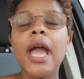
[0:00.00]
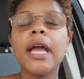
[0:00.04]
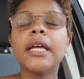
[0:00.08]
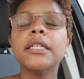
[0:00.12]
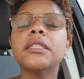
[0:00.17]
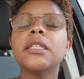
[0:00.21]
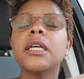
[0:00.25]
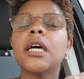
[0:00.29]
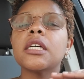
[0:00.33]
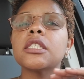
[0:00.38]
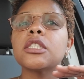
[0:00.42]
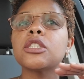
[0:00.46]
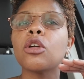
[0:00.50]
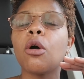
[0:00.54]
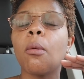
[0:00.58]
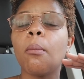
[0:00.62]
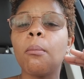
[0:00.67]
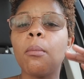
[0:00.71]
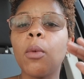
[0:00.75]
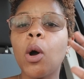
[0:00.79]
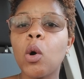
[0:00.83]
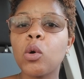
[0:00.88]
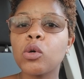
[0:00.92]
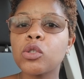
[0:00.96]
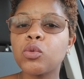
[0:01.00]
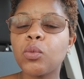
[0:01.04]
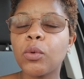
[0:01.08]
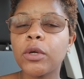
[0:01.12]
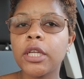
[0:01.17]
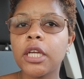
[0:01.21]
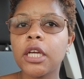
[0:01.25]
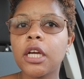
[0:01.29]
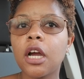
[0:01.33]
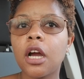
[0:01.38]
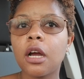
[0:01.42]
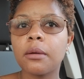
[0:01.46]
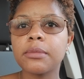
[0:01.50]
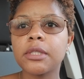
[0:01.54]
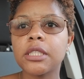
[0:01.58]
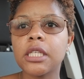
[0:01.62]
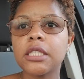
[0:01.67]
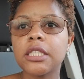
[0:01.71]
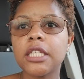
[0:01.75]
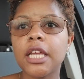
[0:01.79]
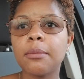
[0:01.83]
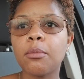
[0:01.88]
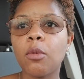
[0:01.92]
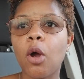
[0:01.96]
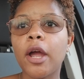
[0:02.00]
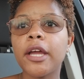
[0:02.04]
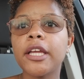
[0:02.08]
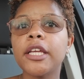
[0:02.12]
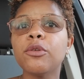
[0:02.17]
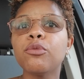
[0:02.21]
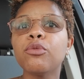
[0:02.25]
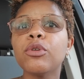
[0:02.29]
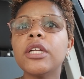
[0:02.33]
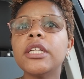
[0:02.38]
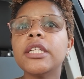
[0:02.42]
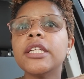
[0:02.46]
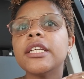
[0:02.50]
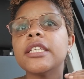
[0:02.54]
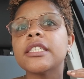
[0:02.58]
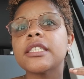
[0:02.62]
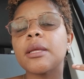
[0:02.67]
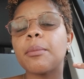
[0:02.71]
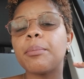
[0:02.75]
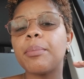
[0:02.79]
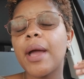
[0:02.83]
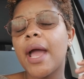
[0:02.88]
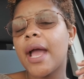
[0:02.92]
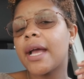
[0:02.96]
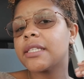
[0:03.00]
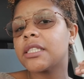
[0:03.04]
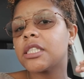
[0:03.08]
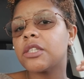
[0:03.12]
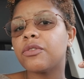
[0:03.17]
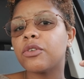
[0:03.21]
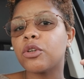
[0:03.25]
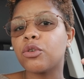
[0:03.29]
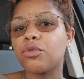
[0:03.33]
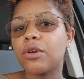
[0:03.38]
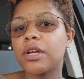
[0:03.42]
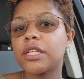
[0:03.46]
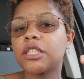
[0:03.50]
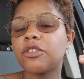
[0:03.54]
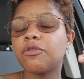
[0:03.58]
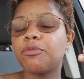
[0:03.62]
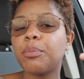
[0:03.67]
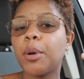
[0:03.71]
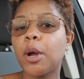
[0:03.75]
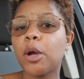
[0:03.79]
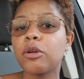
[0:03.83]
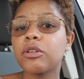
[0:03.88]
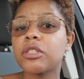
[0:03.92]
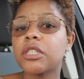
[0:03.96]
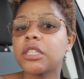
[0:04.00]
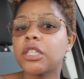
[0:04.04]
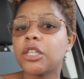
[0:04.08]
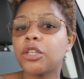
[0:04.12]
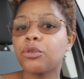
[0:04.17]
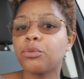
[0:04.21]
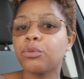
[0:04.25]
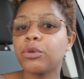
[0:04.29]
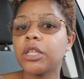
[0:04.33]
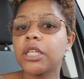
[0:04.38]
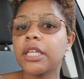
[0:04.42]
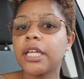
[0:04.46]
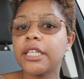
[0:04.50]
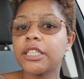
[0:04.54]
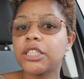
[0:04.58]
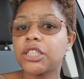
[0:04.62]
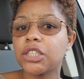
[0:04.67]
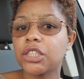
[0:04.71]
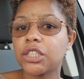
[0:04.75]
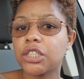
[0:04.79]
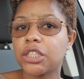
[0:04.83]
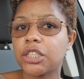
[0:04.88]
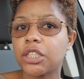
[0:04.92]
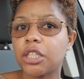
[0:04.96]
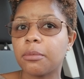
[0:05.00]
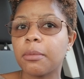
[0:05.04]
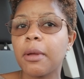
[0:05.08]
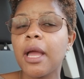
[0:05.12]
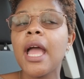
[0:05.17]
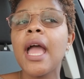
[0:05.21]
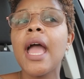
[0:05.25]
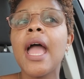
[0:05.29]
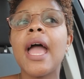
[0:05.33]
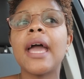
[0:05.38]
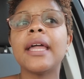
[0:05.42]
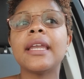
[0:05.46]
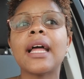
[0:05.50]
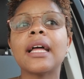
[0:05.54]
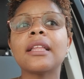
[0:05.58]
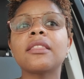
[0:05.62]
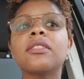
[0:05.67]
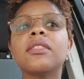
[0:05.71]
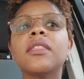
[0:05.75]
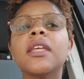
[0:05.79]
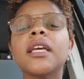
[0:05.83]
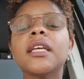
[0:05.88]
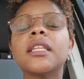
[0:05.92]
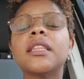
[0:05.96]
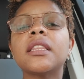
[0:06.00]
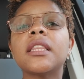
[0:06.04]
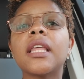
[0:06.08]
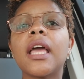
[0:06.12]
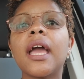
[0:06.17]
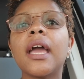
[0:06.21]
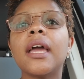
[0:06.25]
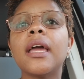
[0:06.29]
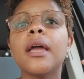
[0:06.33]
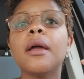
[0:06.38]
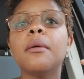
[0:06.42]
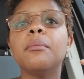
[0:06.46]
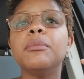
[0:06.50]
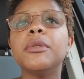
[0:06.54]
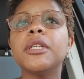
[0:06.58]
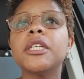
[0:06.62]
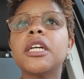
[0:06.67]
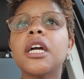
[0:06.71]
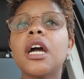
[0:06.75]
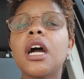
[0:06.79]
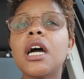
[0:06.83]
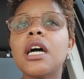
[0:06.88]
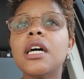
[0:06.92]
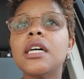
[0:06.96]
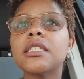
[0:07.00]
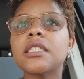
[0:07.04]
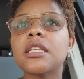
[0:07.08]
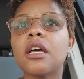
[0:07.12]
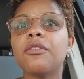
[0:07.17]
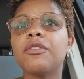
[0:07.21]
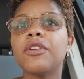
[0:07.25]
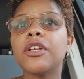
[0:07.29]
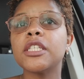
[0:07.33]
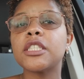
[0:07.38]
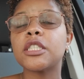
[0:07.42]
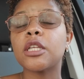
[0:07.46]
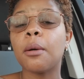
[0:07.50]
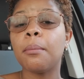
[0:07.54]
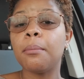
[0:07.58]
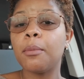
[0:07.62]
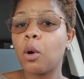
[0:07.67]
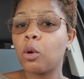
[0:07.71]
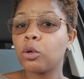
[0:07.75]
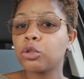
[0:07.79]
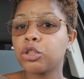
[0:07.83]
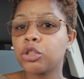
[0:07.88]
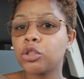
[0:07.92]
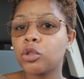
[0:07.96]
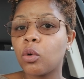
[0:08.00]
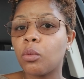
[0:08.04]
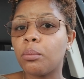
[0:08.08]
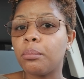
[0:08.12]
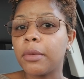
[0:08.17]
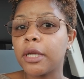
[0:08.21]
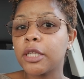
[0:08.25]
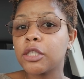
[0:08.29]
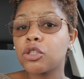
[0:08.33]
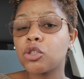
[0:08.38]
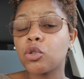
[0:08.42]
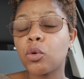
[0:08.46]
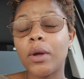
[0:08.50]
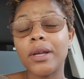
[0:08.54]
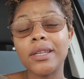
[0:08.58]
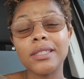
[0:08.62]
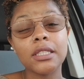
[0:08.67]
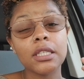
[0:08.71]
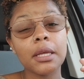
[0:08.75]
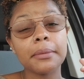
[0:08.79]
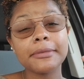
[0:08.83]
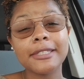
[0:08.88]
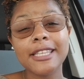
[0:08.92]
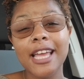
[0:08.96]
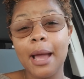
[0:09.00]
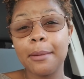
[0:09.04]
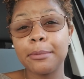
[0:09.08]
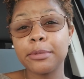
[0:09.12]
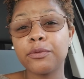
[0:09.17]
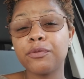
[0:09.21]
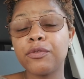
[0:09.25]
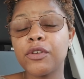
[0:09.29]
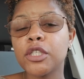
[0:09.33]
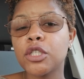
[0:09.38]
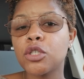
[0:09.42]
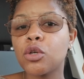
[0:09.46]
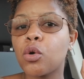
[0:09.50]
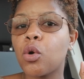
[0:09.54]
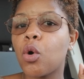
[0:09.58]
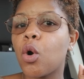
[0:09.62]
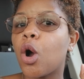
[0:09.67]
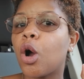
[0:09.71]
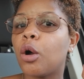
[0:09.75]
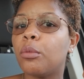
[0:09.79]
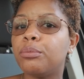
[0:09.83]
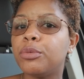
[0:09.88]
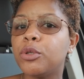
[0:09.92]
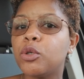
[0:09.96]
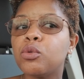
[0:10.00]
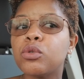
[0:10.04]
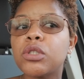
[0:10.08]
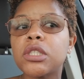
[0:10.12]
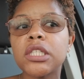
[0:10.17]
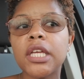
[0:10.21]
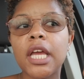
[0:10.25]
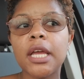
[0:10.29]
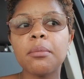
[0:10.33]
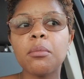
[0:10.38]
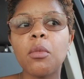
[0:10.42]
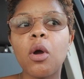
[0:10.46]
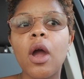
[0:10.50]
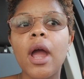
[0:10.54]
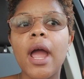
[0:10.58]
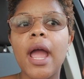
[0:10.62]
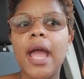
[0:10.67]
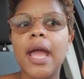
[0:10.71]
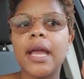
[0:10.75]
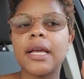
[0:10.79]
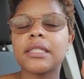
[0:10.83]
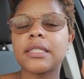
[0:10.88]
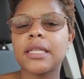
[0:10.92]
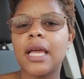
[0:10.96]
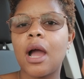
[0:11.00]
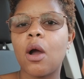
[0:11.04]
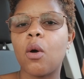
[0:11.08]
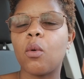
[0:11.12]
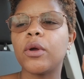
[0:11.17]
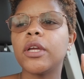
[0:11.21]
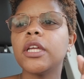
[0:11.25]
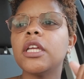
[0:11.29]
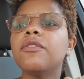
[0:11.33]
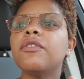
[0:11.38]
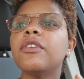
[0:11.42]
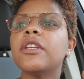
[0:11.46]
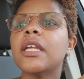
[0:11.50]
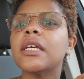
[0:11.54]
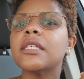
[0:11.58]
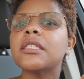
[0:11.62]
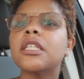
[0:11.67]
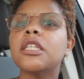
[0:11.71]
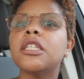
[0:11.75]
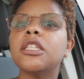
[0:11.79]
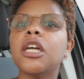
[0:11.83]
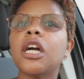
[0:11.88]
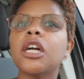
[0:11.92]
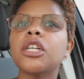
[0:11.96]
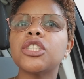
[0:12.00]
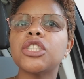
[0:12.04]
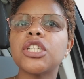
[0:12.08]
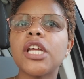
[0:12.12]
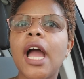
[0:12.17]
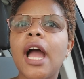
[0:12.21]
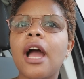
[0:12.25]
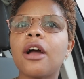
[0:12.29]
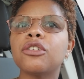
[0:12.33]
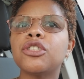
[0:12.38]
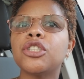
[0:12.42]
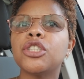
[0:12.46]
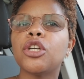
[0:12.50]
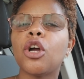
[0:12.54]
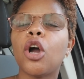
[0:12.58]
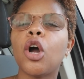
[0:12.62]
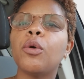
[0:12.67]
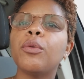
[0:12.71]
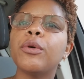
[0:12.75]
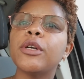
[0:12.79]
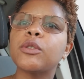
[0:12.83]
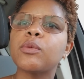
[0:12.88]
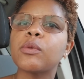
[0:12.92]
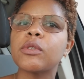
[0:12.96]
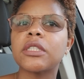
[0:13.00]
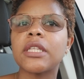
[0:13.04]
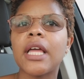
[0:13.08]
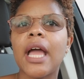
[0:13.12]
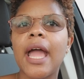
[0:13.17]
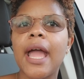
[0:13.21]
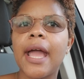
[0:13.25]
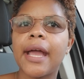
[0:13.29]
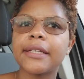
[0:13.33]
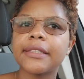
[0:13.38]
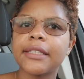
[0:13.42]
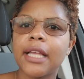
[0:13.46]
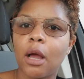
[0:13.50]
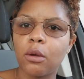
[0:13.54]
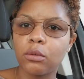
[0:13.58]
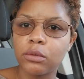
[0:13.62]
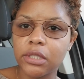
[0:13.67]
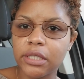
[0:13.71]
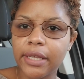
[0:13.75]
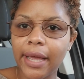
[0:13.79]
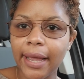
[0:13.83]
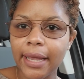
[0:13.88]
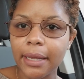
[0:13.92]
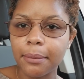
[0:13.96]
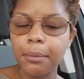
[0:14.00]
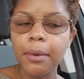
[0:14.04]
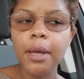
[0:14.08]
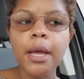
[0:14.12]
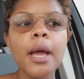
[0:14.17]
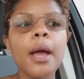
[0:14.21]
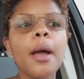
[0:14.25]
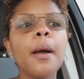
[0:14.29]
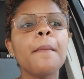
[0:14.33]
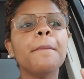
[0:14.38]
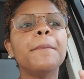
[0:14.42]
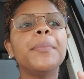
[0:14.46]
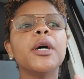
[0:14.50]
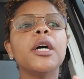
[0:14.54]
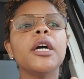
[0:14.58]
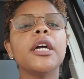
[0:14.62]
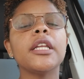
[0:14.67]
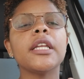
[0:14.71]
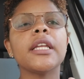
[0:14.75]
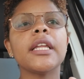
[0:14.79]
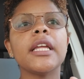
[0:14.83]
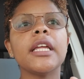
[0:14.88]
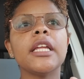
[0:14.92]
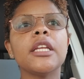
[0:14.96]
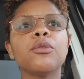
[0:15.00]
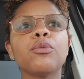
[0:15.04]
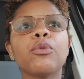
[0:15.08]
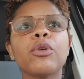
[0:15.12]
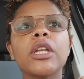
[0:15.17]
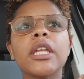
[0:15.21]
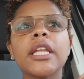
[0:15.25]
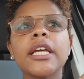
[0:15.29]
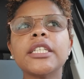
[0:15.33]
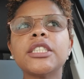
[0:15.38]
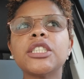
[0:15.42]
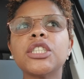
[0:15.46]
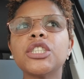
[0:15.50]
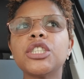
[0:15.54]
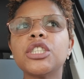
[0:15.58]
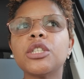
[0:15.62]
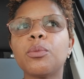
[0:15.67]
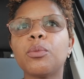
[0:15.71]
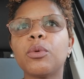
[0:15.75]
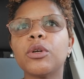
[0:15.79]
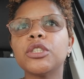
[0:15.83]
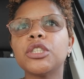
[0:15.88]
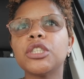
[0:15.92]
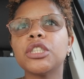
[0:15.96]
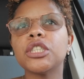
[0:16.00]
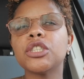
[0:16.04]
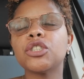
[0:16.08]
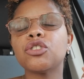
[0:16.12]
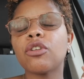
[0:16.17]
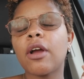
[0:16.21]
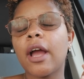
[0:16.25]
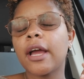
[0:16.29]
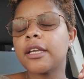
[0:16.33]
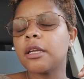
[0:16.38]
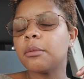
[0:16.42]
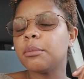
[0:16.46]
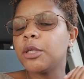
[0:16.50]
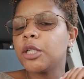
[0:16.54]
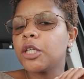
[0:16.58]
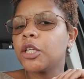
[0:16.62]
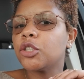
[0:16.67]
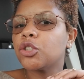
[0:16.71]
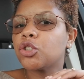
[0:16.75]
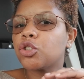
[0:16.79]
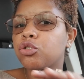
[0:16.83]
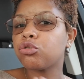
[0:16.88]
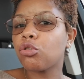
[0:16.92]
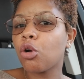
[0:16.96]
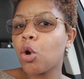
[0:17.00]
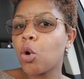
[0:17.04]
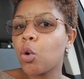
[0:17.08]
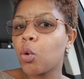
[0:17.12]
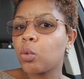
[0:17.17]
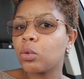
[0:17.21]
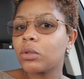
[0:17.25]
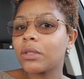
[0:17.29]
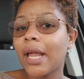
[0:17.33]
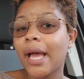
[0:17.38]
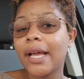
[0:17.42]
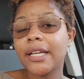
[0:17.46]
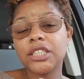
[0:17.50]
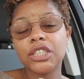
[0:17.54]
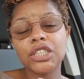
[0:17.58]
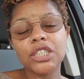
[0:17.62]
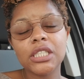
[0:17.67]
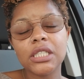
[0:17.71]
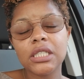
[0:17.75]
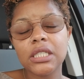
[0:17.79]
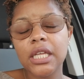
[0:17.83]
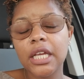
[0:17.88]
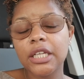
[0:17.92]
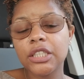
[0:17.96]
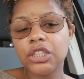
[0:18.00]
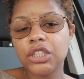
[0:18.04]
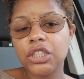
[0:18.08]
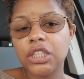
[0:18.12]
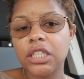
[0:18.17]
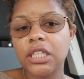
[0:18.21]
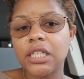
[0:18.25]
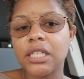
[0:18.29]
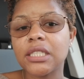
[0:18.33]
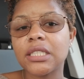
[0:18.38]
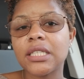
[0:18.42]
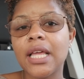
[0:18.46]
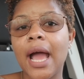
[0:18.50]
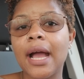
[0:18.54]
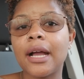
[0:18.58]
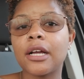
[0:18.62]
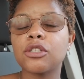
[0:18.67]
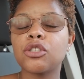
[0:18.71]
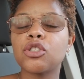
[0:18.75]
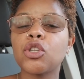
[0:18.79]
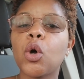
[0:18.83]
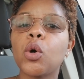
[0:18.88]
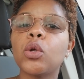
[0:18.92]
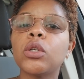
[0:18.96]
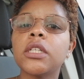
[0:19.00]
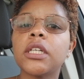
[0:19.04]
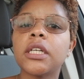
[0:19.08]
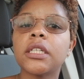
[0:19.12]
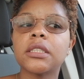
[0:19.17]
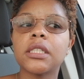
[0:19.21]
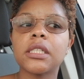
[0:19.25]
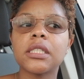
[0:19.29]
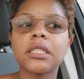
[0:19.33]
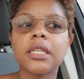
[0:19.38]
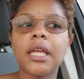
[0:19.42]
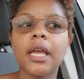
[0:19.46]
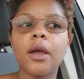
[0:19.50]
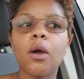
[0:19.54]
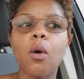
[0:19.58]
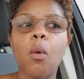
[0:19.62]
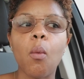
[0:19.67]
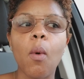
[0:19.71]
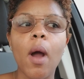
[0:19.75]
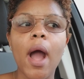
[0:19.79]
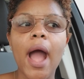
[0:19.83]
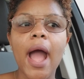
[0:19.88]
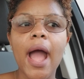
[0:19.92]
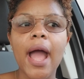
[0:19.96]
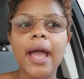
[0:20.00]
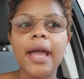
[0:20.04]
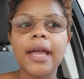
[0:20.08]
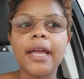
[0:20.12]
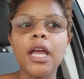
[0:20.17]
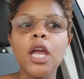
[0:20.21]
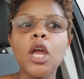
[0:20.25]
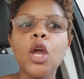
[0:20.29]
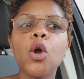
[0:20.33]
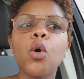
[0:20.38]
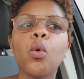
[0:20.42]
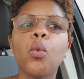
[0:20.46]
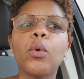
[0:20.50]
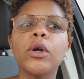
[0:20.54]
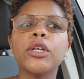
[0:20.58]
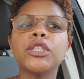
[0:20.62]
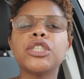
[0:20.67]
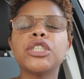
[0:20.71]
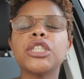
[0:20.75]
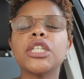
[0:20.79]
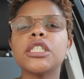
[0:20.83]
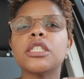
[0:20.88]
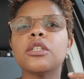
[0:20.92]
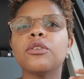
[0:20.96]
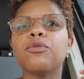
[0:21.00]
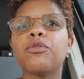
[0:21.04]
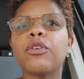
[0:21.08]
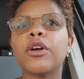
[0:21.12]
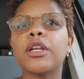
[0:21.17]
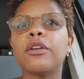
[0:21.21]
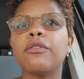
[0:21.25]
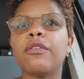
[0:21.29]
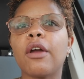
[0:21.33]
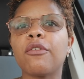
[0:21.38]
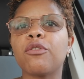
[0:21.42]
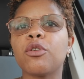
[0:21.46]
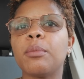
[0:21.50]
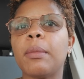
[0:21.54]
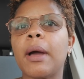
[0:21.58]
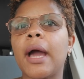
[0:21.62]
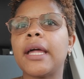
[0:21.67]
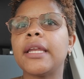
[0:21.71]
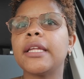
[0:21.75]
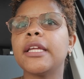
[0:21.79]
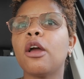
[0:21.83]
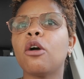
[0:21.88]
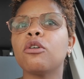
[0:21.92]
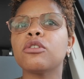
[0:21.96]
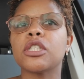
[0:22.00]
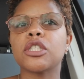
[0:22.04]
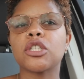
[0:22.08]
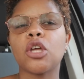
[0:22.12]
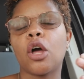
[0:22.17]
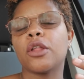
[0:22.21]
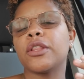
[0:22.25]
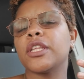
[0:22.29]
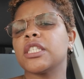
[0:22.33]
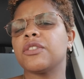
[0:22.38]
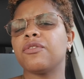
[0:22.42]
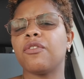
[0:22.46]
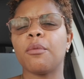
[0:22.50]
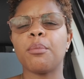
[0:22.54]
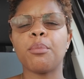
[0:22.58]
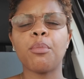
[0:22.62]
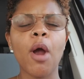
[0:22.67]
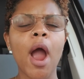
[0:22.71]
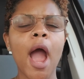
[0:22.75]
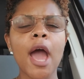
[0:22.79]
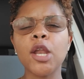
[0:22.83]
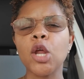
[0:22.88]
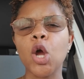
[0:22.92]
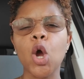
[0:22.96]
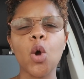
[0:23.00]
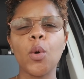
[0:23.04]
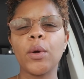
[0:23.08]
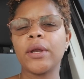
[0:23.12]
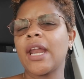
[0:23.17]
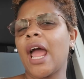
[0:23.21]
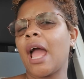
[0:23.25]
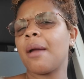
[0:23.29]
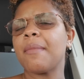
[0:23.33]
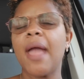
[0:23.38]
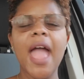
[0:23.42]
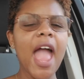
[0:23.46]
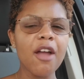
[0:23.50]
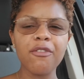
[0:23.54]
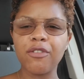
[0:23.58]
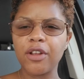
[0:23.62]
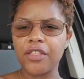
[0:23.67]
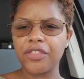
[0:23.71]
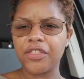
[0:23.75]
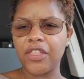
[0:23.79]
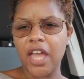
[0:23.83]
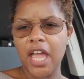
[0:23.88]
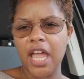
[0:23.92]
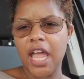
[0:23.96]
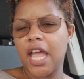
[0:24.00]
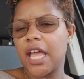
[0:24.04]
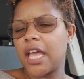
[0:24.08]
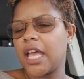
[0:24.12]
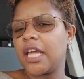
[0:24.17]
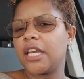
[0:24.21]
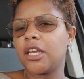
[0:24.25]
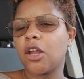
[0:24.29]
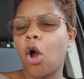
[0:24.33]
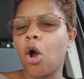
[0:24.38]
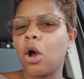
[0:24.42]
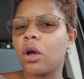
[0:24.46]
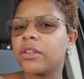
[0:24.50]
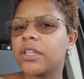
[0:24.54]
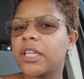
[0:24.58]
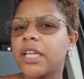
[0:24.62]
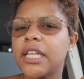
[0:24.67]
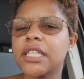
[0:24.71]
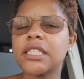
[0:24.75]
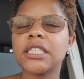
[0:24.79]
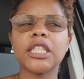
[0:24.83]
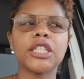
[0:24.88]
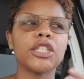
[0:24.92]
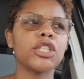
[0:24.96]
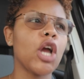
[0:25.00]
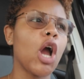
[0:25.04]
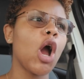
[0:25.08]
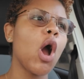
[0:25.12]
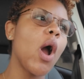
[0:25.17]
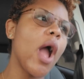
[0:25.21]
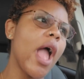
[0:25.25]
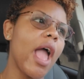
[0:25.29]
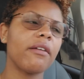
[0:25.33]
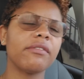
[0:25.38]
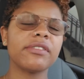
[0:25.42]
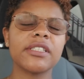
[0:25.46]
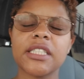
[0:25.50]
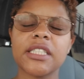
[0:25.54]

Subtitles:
and does the most when it comes to Tamar. He really is the passive-aggressive person in a relationship, and I think that because of his emotional, mental, and sometimes physical abuse, Tamar acts out. Even as a young child, she always was the act-out type, but in a relationship where she's trying to be controlled like she says she is, I could totally understand why when she's in front of everybody else it's all this vibrato and I'm everything and all of this and y'all have